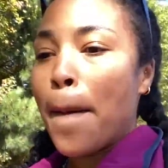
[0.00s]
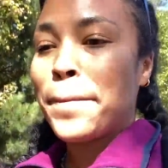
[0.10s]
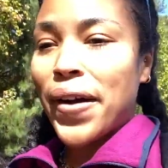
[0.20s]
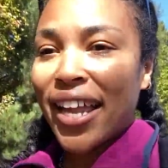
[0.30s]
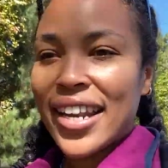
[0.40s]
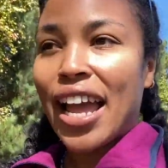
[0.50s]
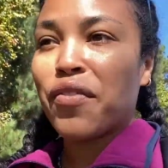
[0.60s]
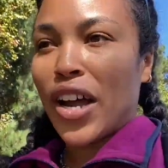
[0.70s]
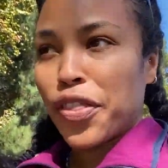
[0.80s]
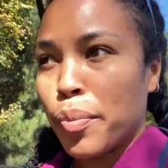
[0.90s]
But
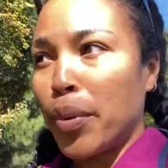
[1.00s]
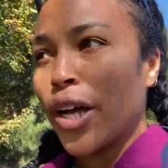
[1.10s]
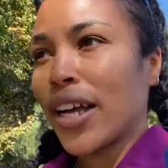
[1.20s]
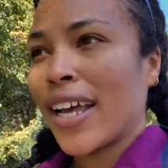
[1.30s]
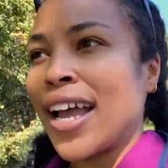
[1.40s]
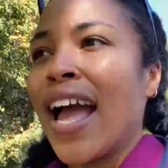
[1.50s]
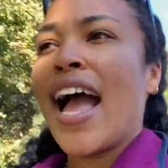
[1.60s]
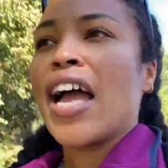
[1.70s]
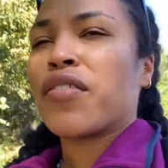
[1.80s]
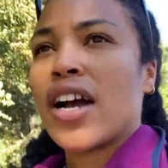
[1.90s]
I've got the book.
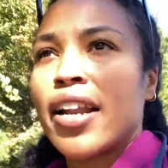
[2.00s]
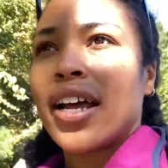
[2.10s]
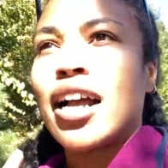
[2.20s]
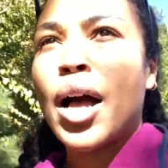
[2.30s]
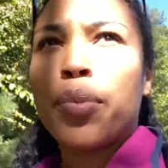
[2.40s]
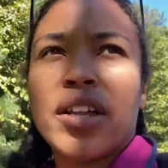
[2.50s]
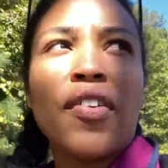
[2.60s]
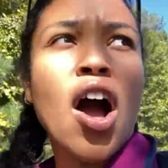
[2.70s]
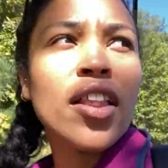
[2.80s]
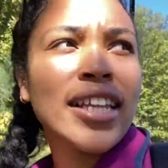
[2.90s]
I've got a couple of
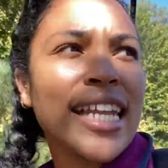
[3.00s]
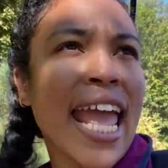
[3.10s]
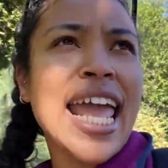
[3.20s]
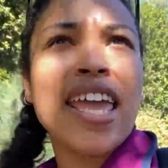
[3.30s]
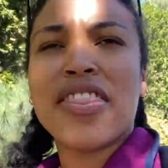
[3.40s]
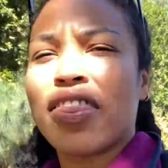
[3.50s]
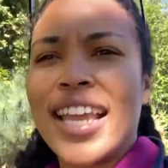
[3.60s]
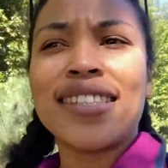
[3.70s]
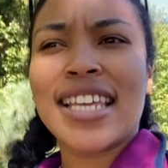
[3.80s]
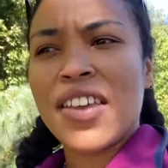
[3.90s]
holiday,
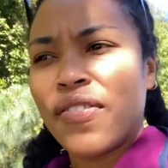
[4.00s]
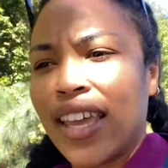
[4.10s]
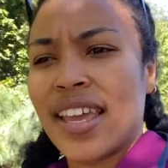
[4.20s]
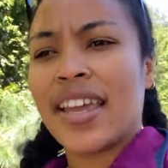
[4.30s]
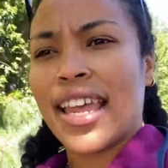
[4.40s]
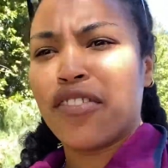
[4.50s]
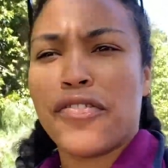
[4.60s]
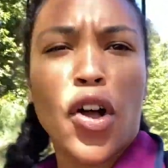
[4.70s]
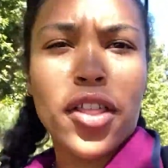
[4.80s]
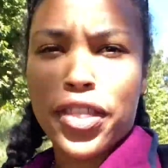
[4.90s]
Thanksgiving, and
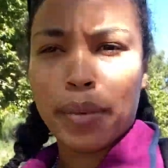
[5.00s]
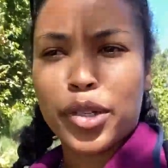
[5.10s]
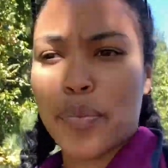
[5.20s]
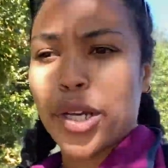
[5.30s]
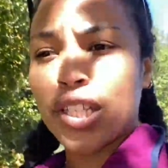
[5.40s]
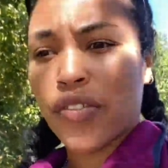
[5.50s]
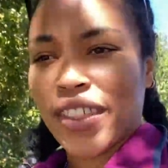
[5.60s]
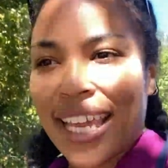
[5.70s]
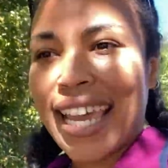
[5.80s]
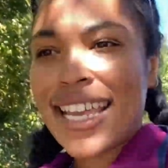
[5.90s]
fall themed books for
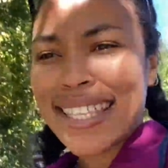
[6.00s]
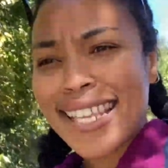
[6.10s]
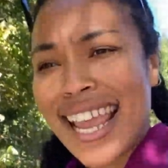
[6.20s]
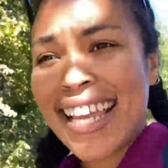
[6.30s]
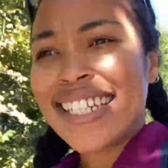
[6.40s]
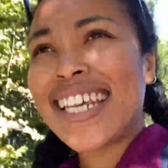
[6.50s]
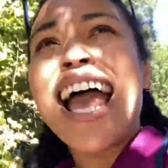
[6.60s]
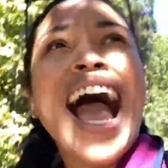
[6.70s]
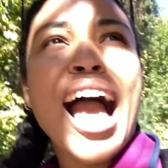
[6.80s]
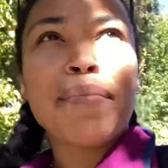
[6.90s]
the kids. And
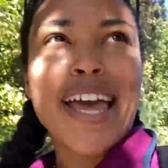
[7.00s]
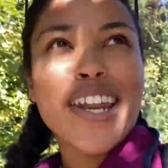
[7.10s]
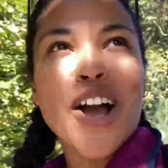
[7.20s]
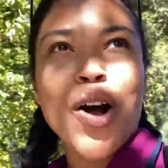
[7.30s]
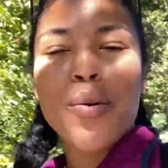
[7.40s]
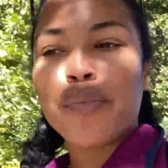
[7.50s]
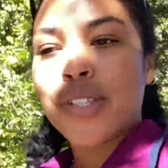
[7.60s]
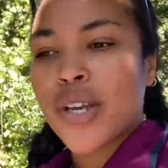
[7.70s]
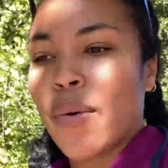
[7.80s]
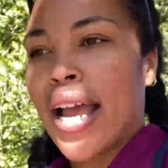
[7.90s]
I'm headed home
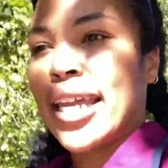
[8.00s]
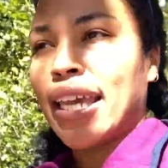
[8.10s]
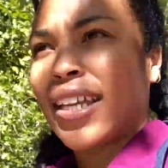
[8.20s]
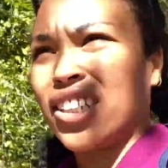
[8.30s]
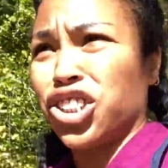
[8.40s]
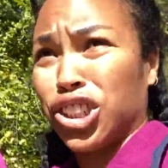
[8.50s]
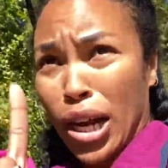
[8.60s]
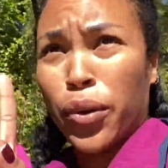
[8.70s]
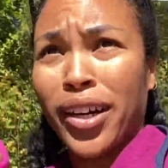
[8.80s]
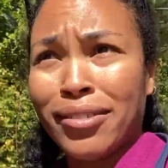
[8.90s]
so I can
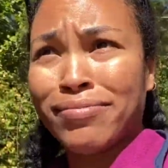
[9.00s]
shower,